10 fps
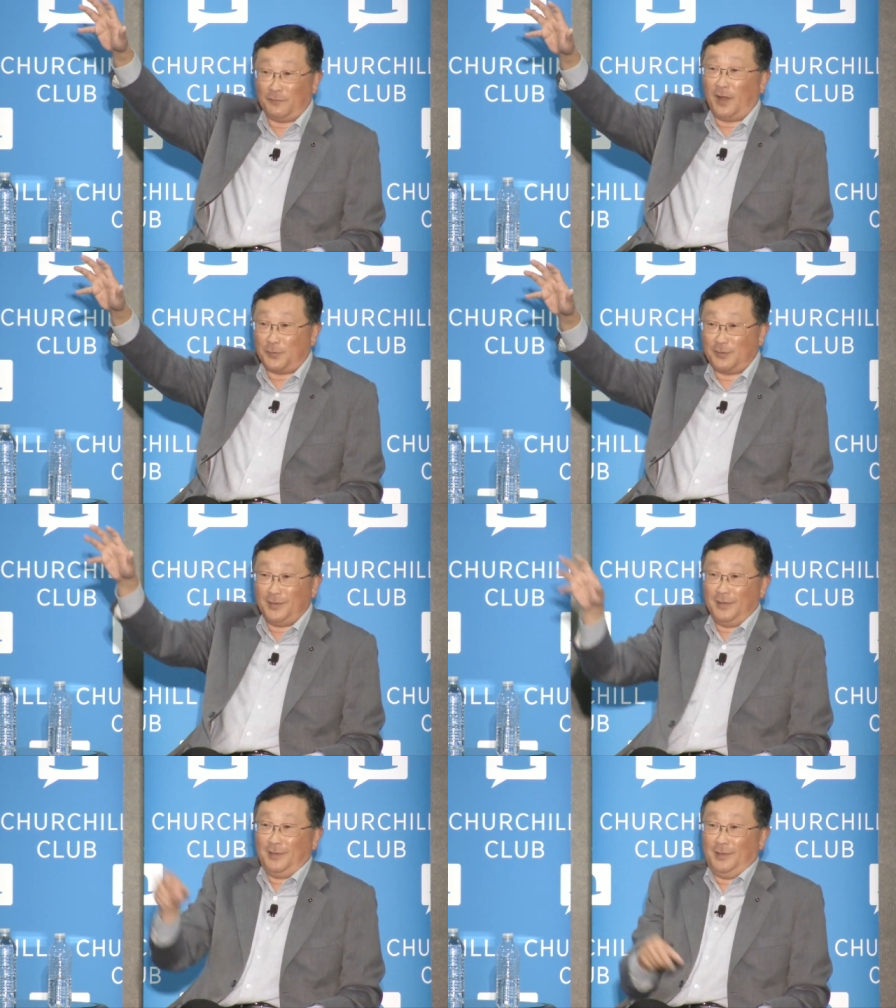device.
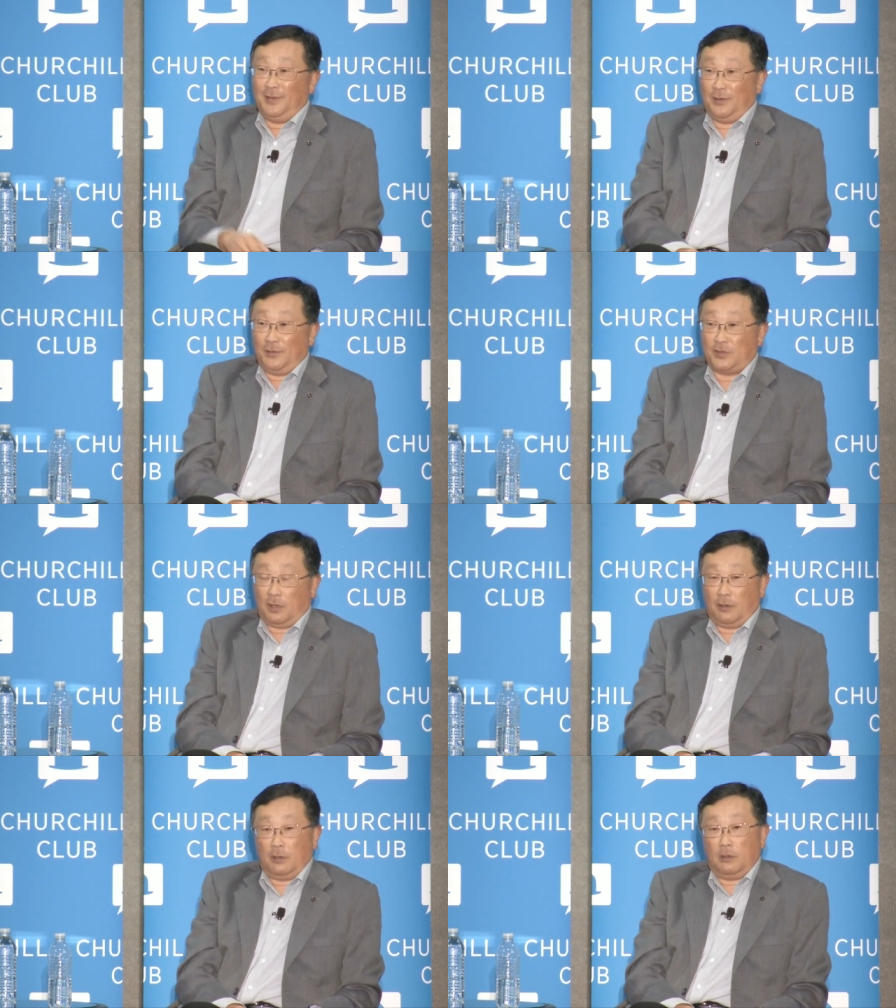
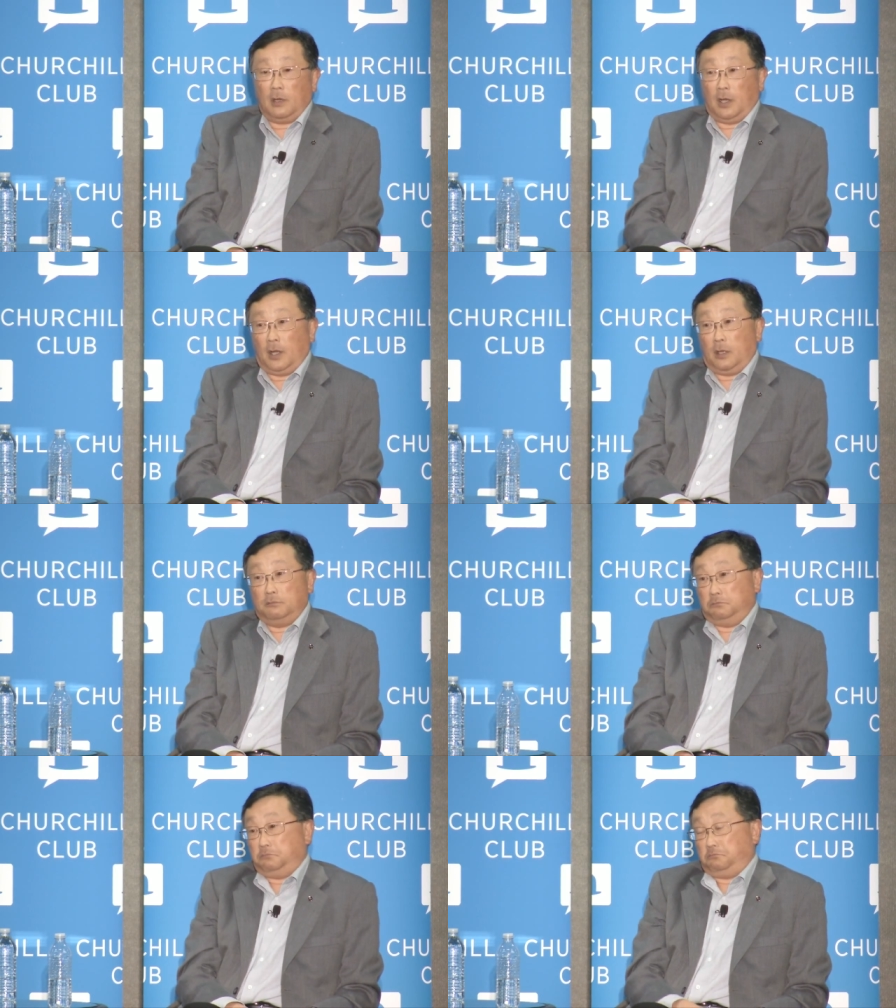So um,